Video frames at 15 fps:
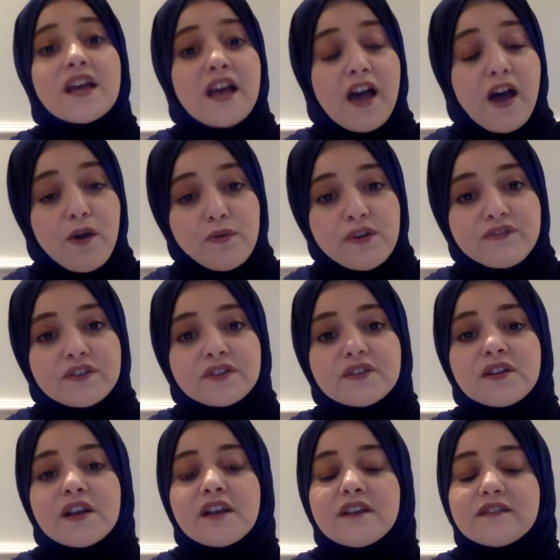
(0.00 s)
However,
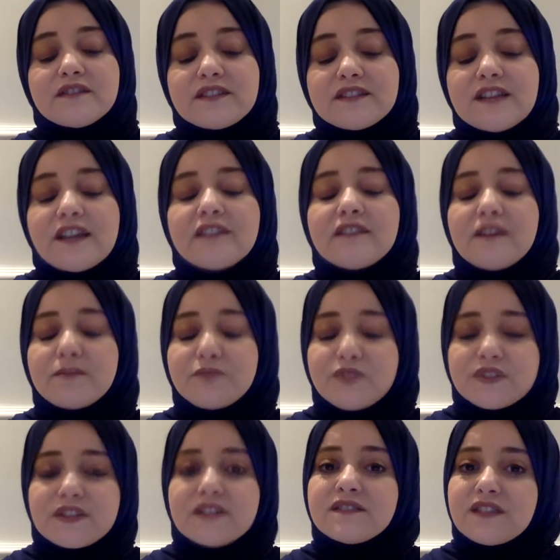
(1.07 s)
the data
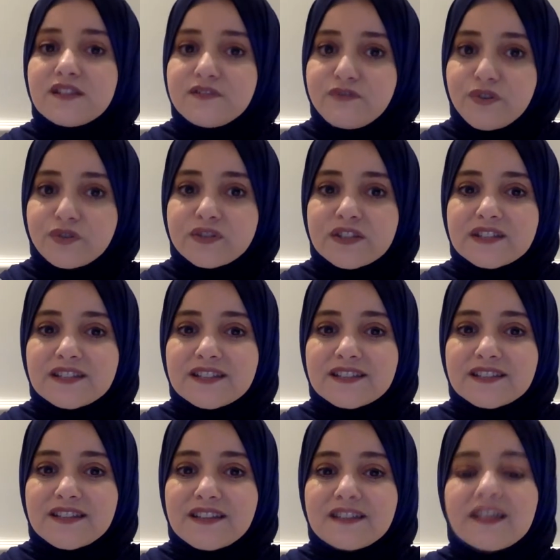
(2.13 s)
presented for this
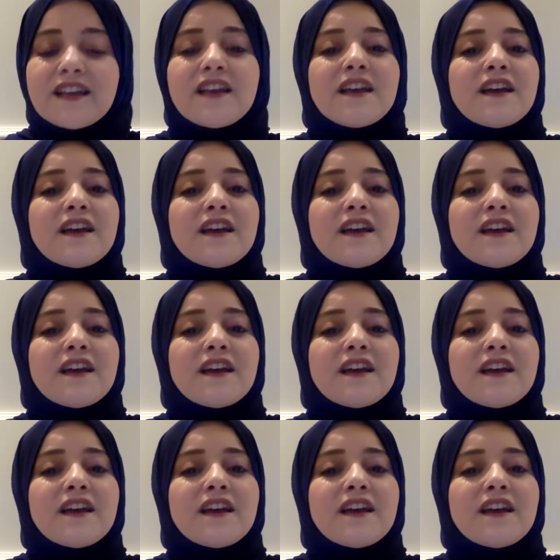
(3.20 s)
study